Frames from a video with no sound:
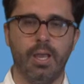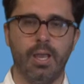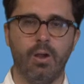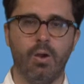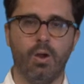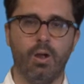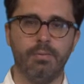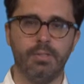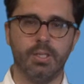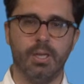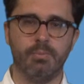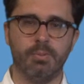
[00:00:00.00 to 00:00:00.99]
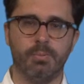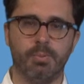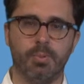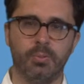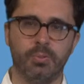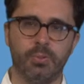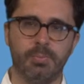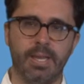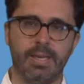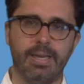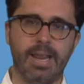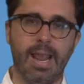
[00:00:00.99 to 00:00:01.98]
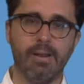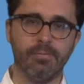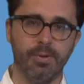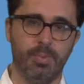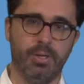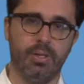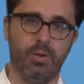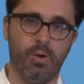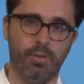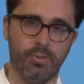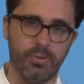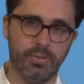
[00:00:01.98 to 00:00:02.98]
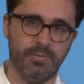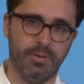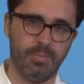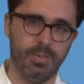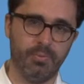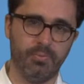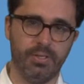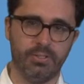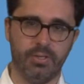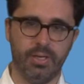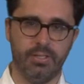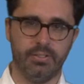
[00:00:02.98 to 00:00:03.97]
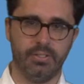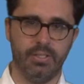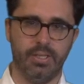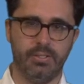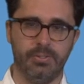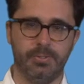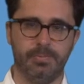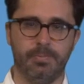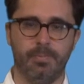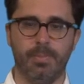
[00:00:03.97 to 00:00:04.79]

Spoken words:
and oftentimes a proposal is made and everybody, all 35 people raise their hand and say yes.